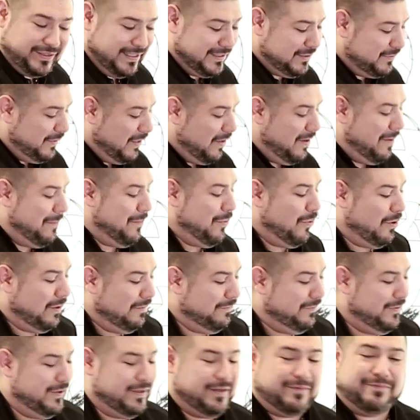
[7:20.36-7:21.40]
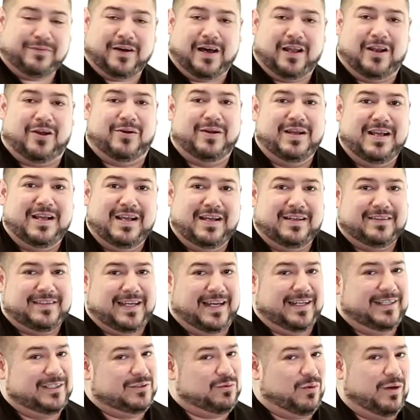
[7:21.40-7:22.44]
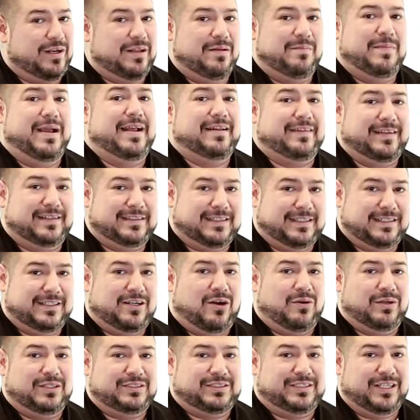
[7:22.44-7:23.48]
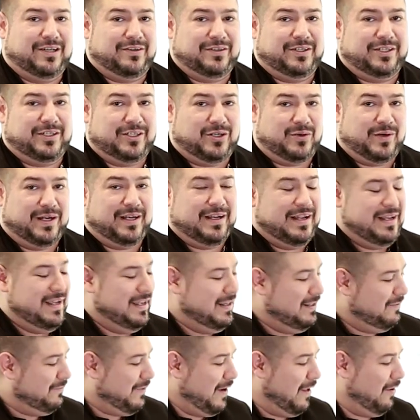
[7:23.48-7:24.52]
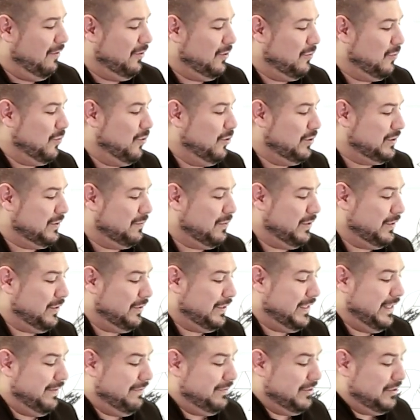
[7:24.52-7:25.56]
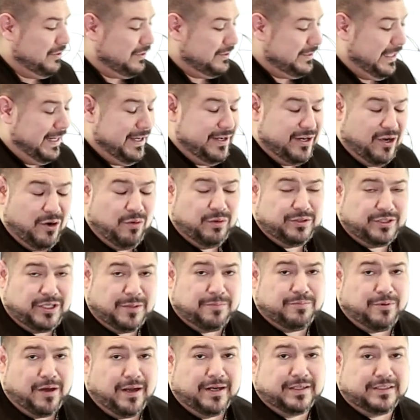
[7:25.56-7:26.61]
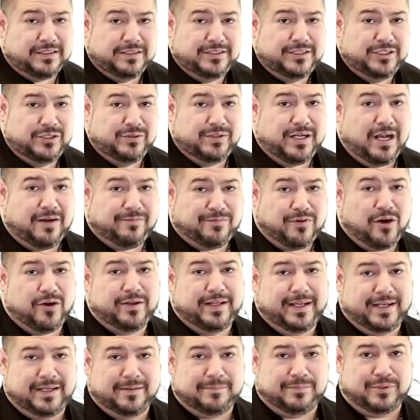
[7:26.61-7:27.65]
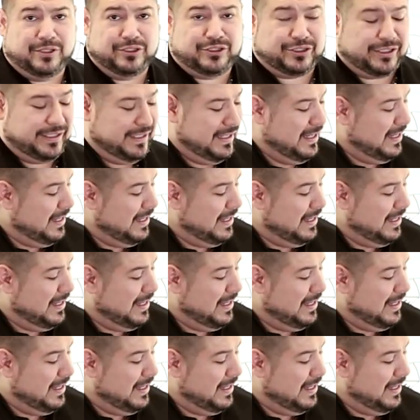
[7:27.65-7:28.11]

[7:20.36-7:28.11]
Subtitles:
That's very important for you to follow. That is one of the main things I can always tell you. You know what? Follow the rules and what they're giving you because they know what their product can do and how far they can push it.